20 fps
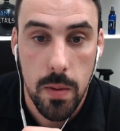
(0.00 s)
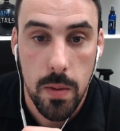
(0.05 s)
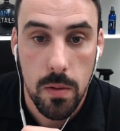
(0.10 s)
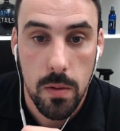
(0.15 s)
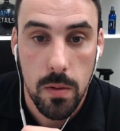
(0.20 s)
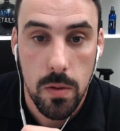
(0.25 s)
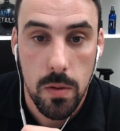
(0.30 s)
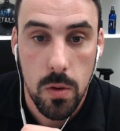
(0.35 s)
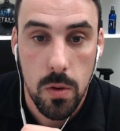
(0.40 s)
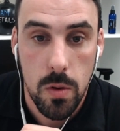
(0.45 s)
but I
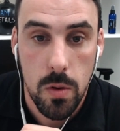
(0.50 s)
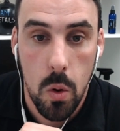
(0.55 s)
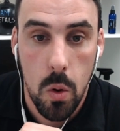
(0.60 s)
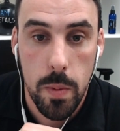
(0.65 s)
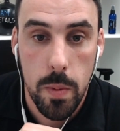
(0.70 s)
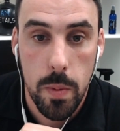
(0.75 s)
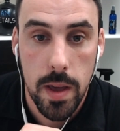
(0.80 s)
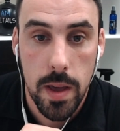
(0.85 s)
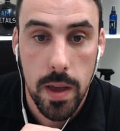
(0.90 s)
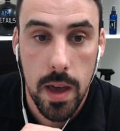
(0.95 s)
was
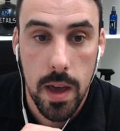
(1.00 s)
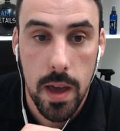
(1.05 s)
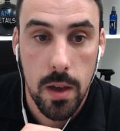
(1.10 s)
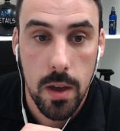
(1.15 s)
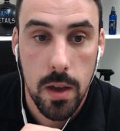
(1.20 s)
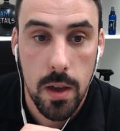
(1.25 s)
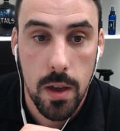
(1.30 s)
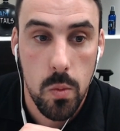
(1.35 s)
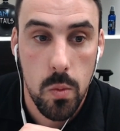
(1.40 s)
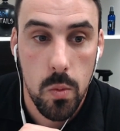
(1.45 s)
hoping I could
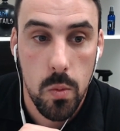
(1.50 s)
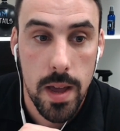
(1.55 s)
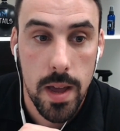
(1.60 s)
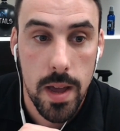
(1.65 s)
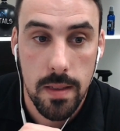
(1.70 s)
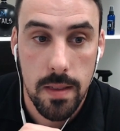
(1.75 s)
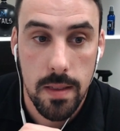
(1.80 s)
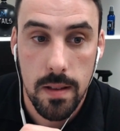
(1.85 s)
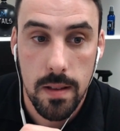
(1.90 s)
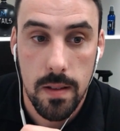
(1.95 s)
wait
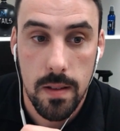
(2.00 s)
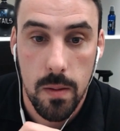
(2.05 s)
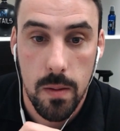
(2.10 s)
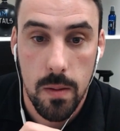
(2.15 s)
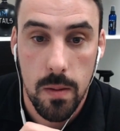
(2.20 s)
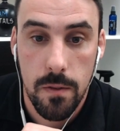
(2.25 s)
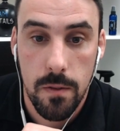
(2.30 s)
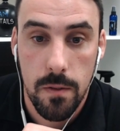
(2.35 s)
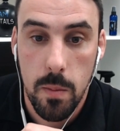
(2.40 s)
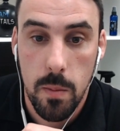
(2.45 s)
until
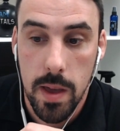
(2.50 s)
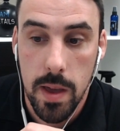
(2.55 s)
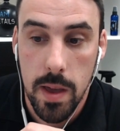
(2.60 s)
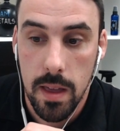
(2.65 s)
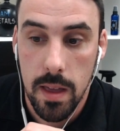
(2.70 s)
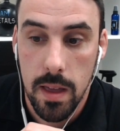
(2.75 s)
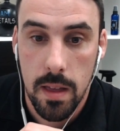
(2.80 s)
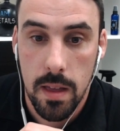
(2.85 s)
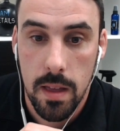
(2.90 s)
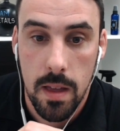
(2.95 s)

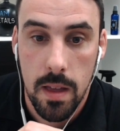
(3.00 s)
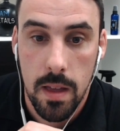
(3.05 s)
confirming